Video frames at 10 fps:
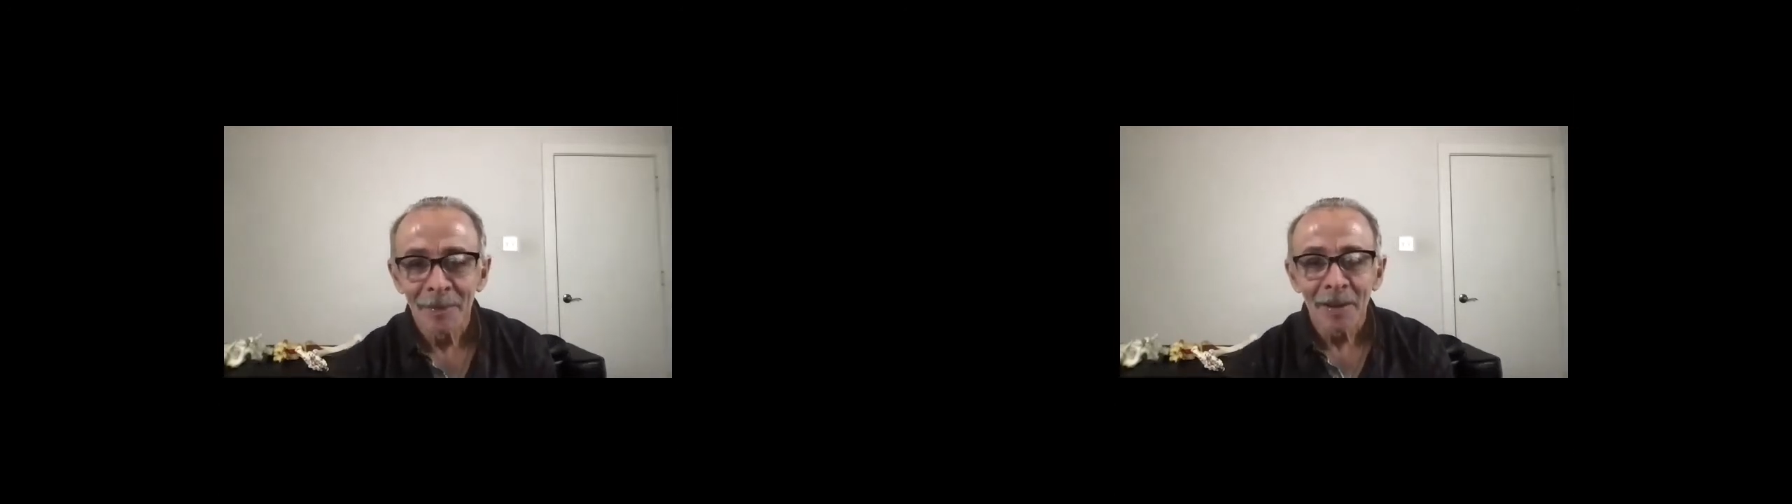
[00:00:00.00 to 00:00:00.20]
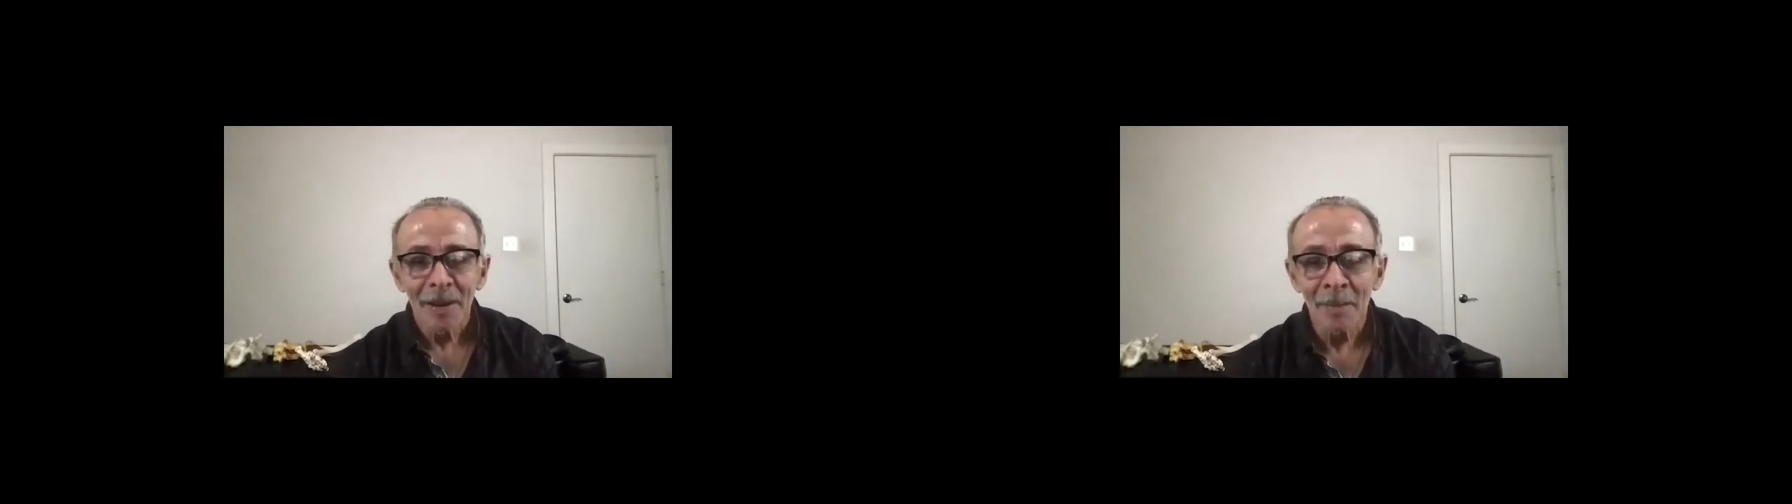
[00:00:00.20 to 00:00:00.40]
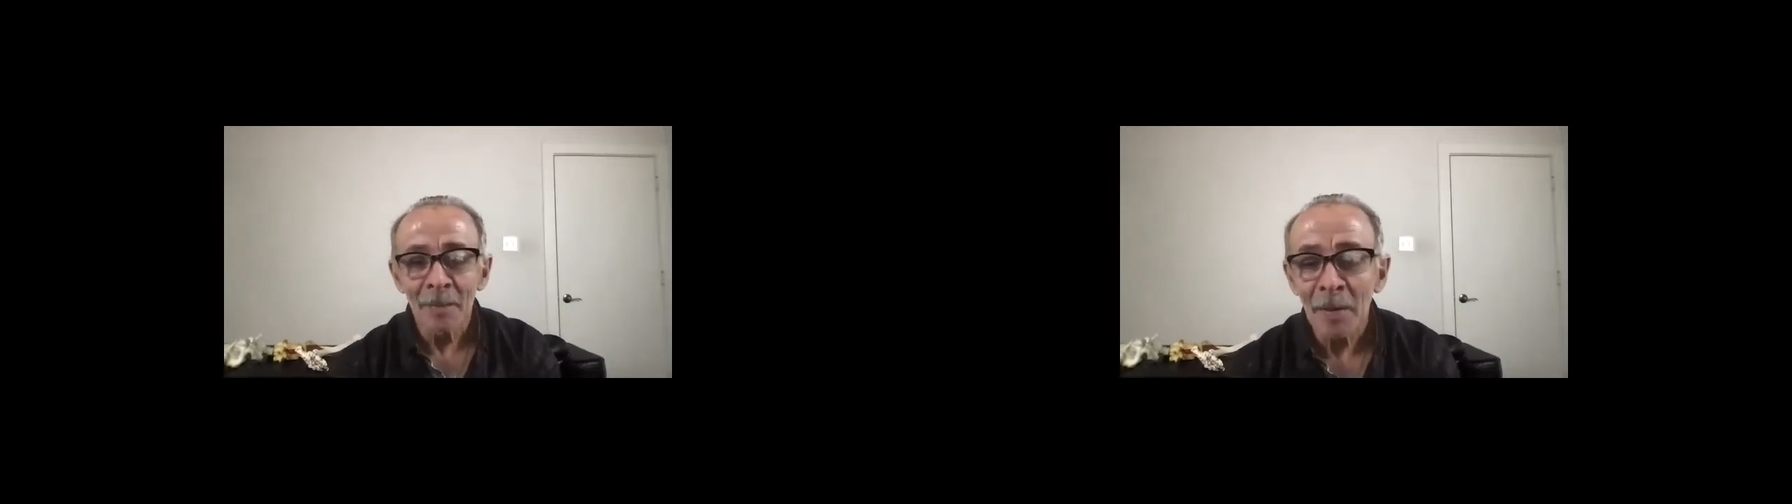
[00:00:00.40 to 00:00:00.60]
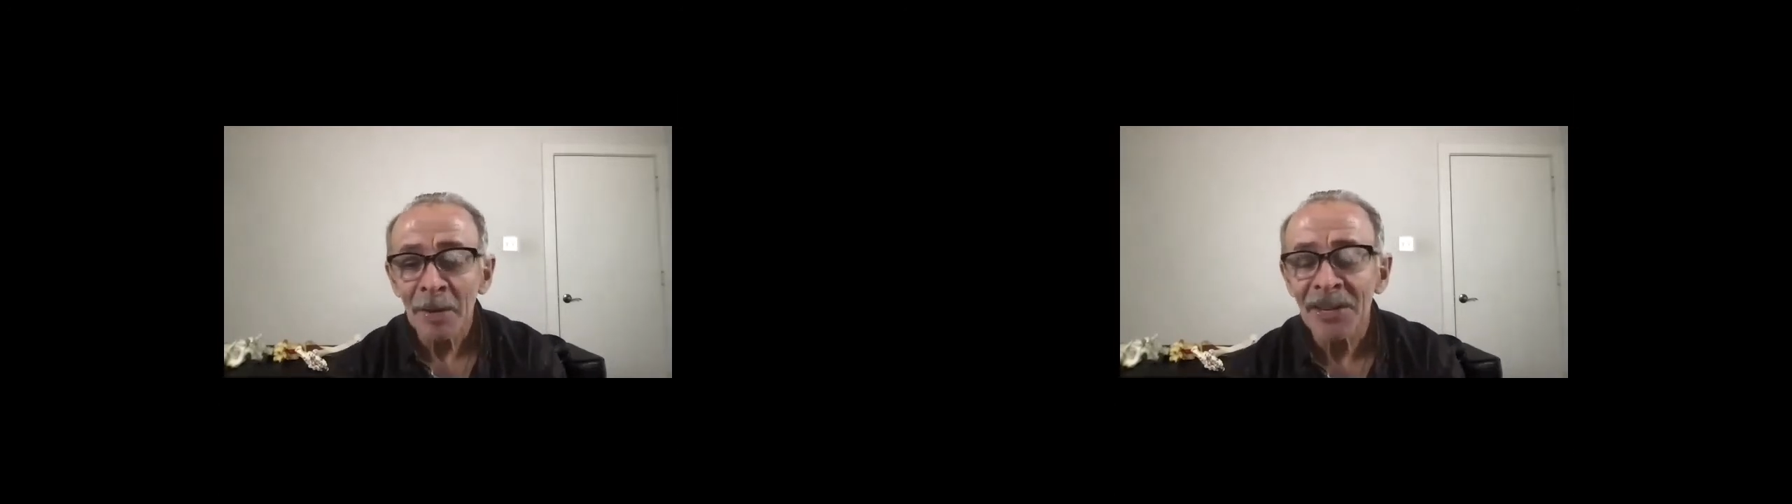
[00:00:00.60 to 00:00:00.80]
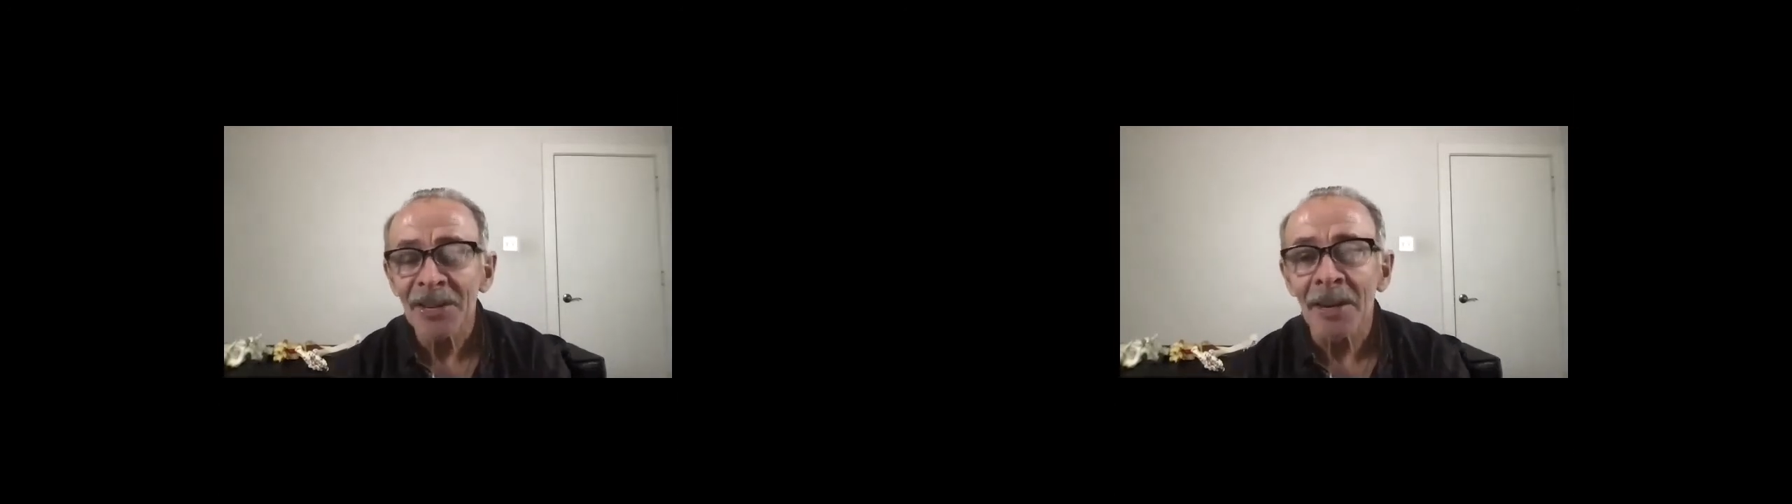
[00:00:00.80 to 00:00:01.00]
I'm
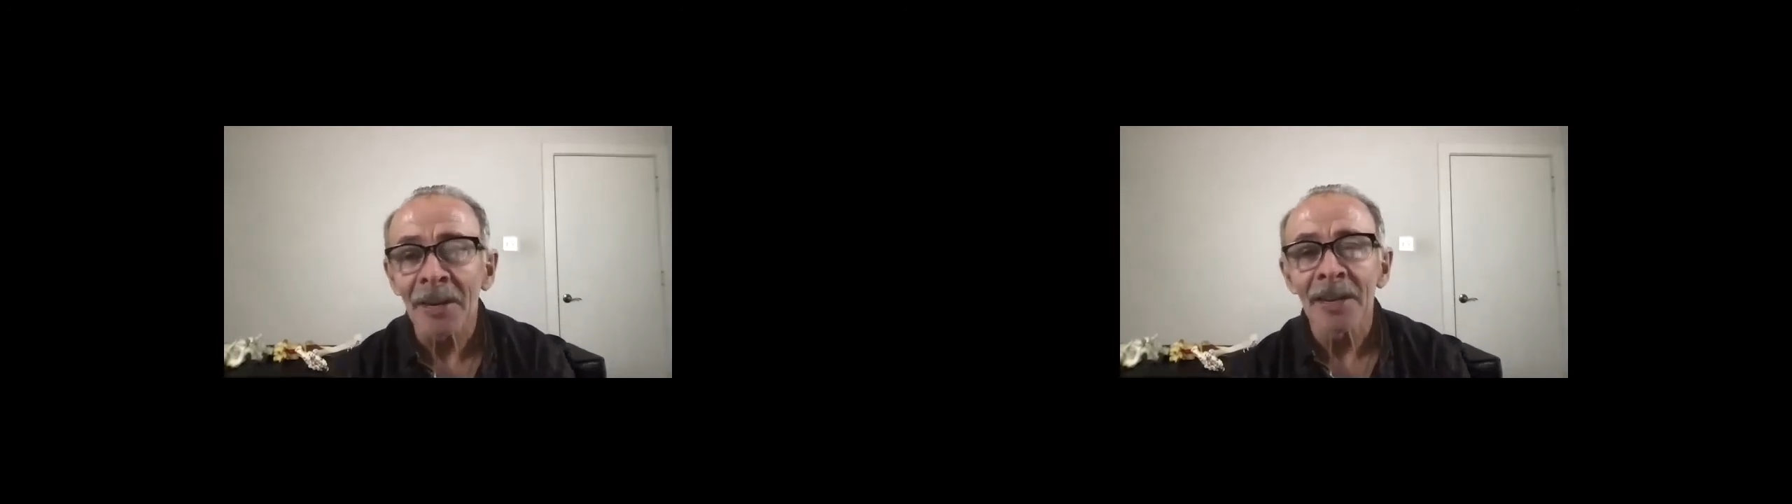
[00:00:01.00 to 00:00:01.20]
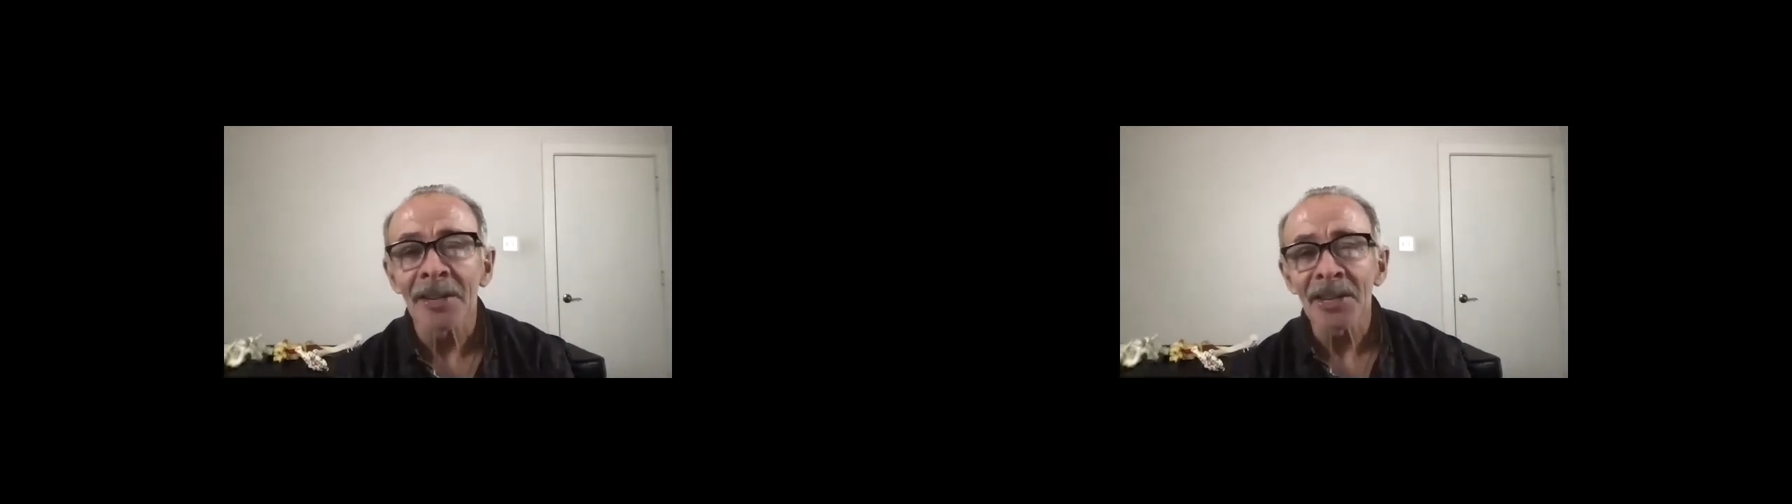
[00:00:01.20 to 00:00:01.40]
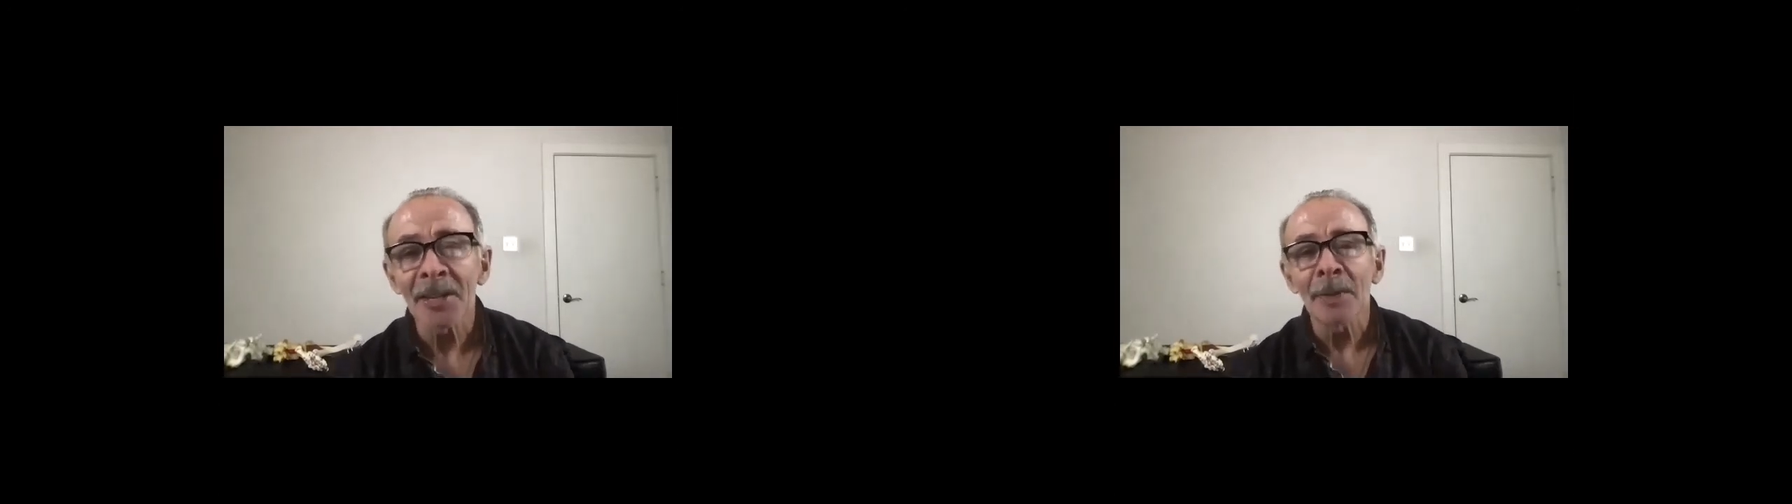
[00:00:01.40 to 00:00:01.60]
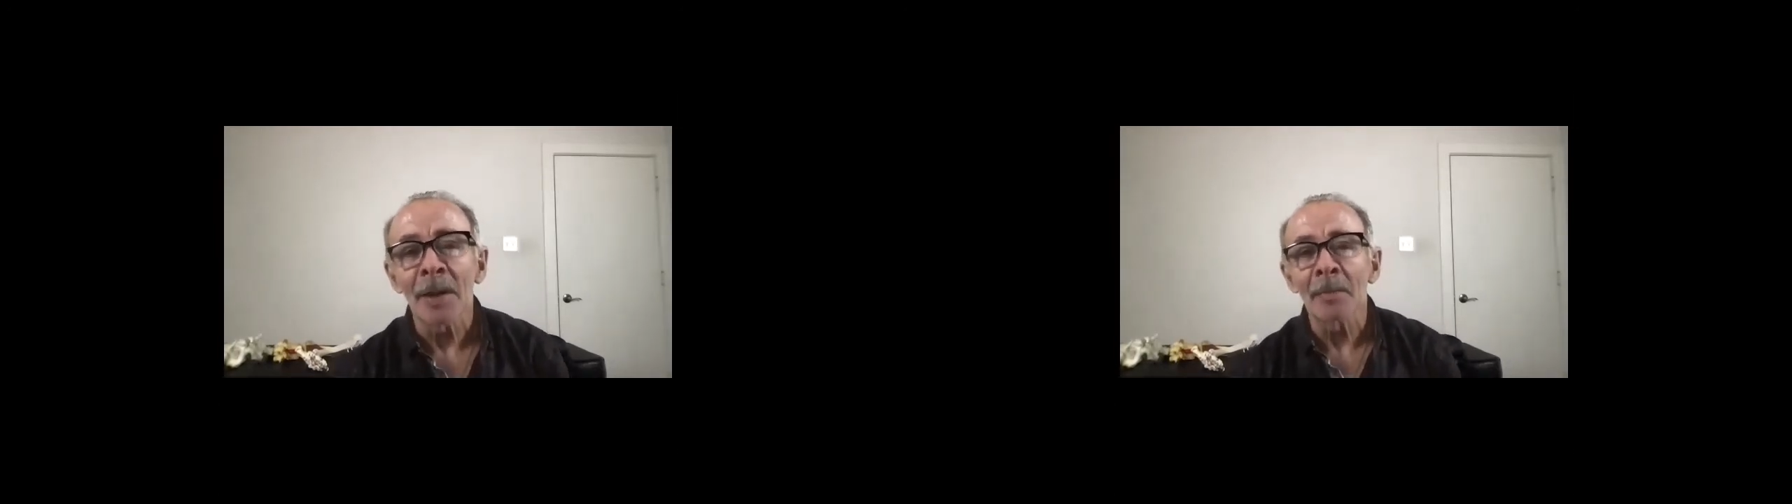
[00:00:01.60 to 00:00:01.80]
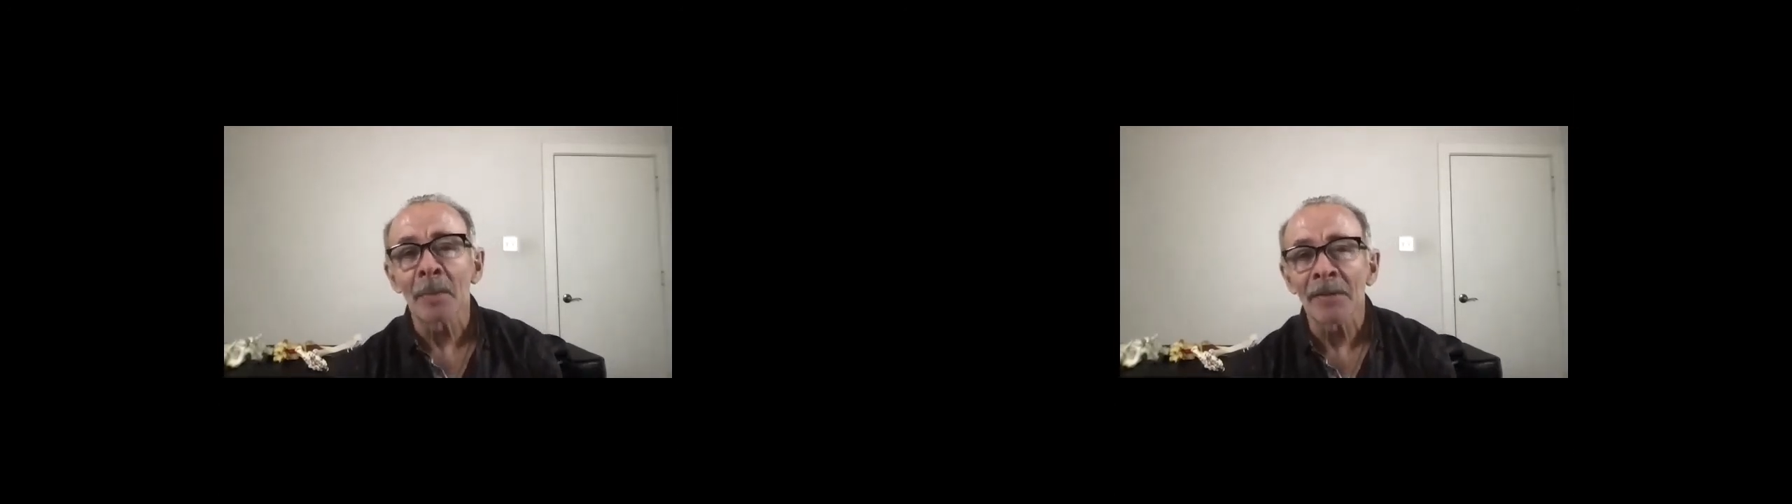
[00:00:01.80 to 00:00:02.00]
excited because this is
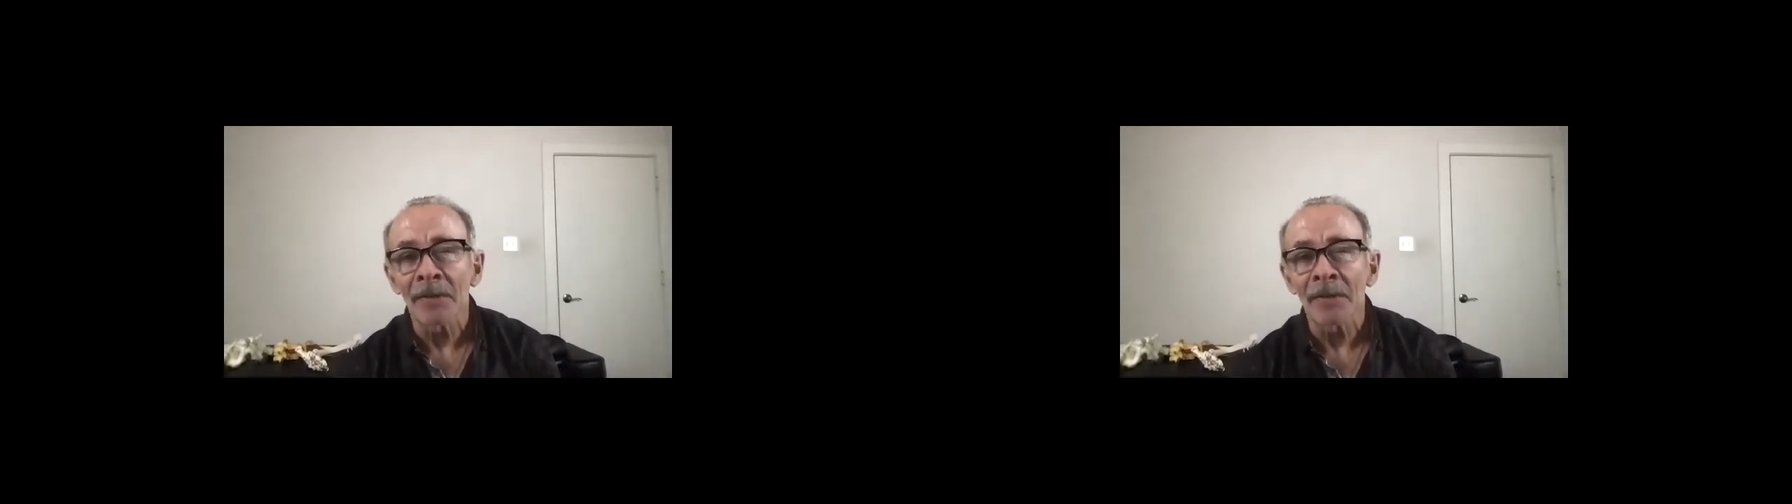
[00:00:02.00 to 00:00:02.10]
probably my